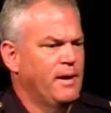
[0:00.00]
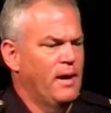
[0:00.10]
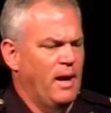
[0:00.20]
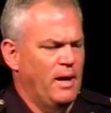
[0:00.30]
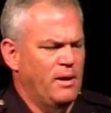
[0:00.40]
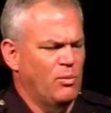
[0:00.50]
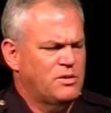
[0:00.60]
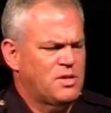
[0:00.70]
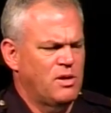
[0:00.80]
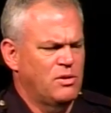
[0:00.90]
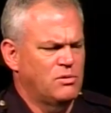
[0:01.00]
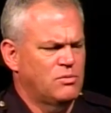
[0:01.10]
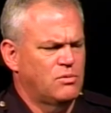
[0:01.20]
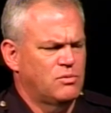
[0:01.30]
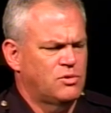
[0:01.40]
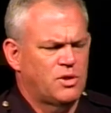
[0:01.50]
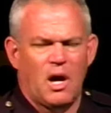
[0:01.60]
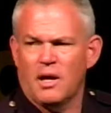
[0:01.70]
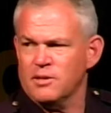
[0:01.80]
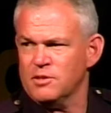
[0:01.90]
and it would tell you
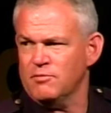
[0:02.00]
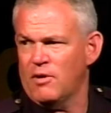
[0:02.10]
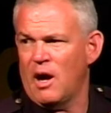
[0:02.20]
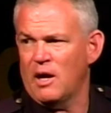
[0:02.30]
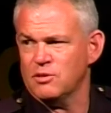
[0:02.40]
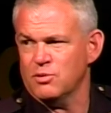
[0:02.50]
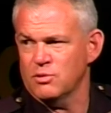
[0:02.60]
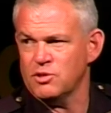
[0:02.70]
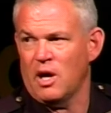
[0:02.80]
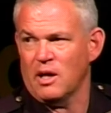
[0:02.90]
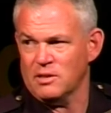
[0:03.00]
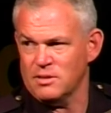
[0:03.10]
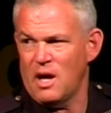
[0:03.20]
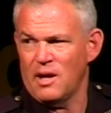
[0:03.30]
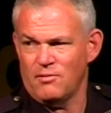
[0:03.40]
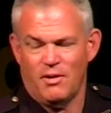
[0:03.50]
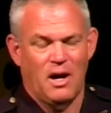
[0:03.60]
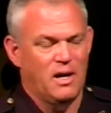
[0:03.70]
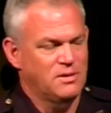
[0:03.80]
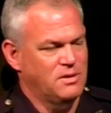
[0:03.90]
shock is advised or shock is not
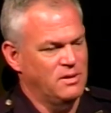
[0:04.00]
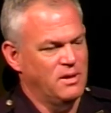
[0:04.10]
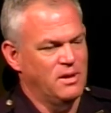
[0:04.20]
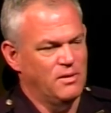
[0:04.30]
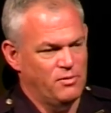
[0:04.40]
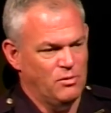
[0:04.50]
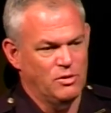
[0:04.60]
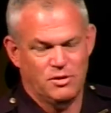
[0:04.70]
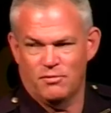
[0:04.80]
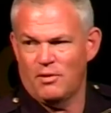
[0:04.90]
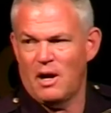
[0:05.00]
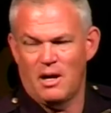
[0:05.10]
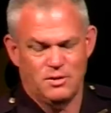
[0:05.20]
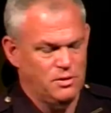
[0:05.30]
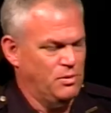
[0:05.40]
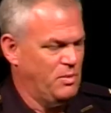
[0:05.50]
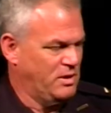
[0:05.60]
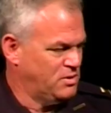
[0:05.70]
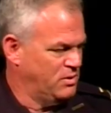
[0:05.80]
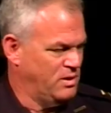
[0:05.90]
advised and if it was advised you would
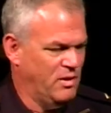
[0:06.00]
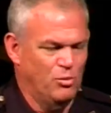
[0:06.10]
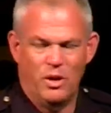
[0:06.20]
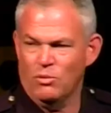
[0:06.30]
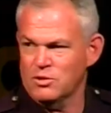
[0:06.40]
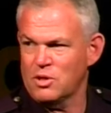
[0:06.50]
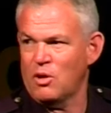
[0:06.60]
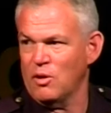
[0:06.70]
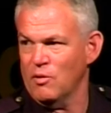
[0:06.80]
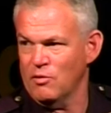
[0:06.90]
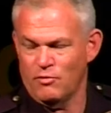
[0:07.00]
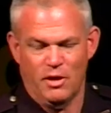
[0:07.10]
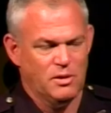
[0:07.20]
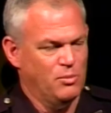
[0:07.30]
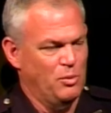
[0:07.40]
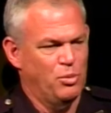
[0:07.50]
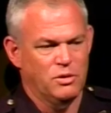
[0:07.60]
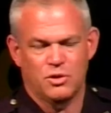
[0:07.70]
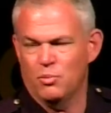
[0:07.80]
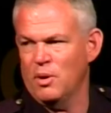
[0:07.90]
make sure that everybody was clear of the victim and
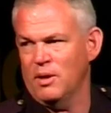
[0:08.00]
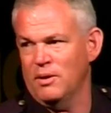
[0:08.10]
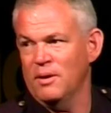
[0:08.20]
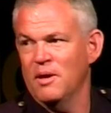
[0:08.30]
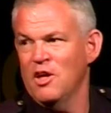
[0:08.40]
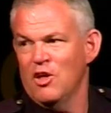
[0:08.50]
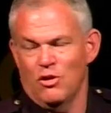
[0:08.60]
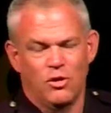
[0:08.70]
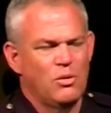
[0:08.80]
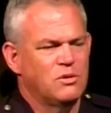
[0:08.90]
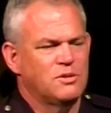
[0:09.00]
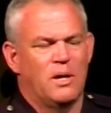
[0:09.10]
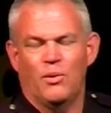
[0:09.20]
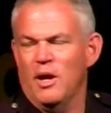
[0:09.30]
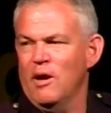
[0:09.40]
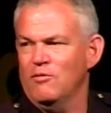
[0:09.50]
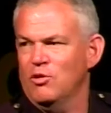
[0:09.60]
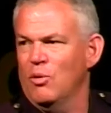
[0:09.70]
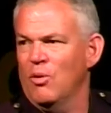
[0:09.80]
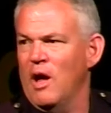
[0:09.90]
push the button the new ones that we have
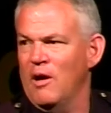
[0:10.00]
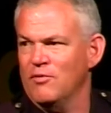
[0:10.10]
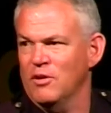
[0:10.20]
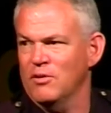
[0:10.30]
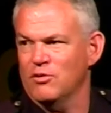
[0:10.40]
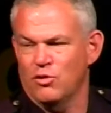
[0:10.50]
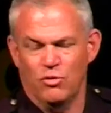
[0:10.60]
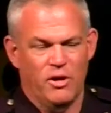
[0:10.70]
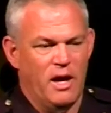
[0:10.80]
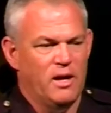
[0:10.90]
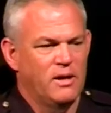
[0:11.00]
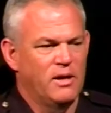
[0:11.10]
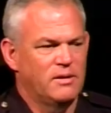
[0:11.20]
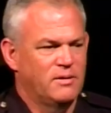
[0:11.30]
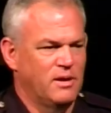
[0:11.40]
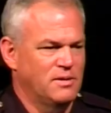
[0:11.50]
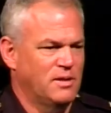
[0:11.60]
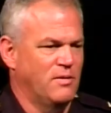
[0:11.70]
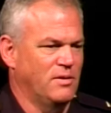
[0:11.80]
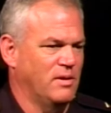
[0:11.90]
you don't have to do that it does
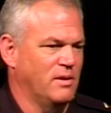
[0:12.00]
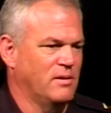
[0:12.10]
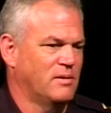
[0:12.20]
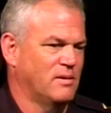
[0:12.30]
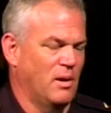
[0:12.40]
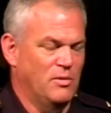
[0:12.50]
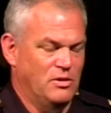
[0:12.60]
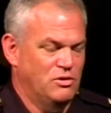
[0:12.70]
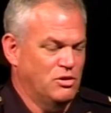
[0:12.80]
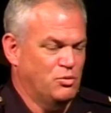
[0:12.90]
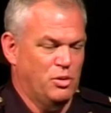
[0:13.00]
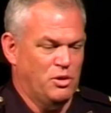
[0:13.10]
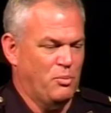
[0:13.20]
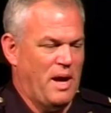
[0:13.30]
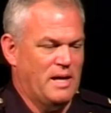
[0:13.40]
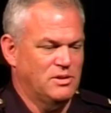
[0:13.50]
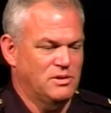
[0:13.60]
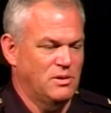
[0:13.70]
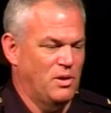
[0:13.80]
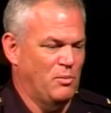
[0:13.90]
everything I mean, you just put the
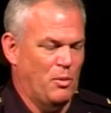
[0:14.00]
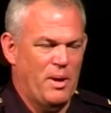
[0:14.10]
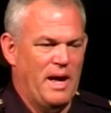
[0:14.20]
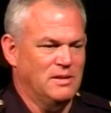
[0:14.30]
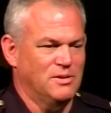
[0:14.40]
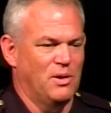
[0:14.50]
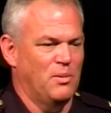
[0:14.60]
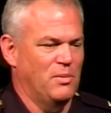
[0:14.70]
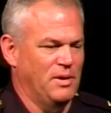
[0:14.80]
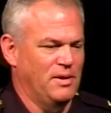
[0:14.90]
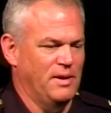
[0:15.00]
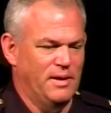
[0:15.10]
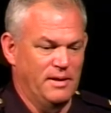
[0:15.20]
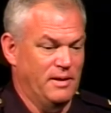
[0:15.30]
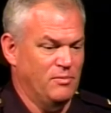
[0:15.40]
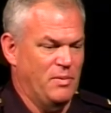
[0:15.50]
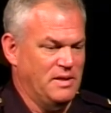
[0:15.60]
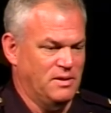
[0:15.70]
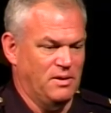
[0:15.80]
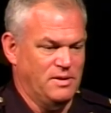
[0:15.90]
patches on them, the pads on them, and, and it
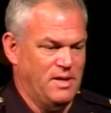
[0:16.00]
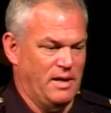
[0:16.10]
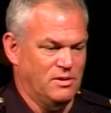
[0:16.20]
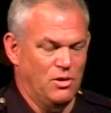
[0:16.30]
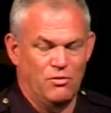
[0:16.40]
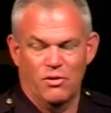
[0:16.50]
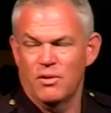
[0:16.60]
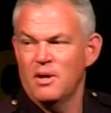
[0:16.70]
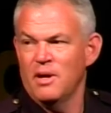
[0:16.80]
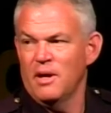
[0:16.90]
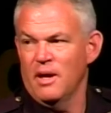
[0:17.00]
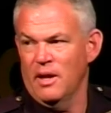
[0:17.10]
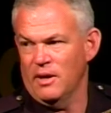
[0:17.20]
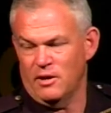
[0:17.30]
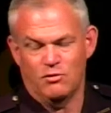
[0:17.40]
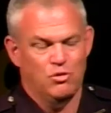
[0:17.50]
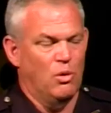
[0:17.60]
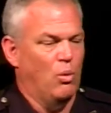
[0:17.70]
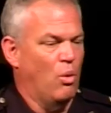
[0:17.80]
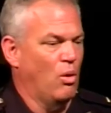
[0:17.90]
basically takes over. And it gives you
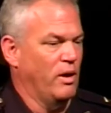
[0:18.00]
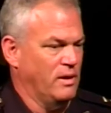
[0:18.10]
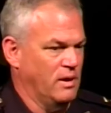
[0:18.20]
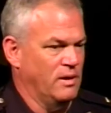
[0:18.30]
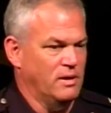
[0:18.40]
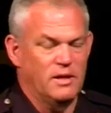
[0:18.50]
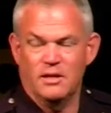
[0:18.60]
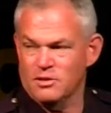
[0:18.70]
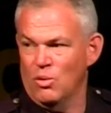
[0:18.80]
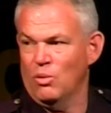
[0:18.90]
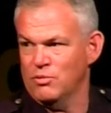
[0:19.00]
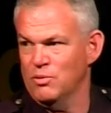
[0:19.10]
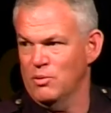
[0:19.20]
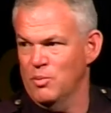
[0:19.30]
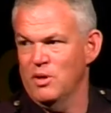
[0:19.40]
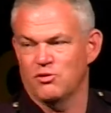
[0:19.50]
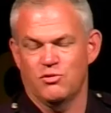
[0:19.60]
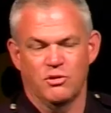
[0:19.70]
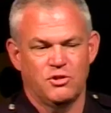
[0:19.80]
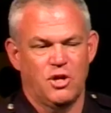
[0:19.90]
a warning that it is going to
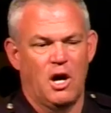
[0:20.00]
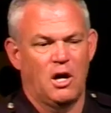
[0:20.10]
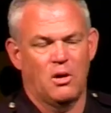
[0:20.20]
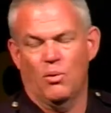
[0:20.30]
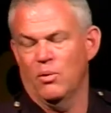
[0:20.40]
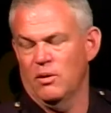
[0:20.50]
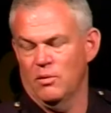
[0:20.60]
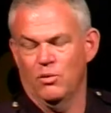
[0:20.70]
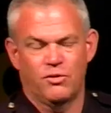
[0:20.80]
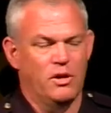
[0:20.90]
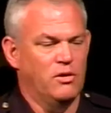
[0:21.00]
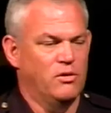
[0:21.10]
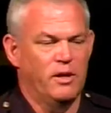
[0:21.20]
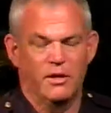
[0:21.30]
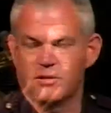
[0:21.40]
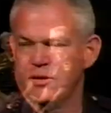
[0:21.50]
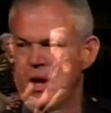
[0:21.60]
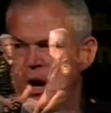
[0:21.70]
administer a shock or it will tell you that it's not.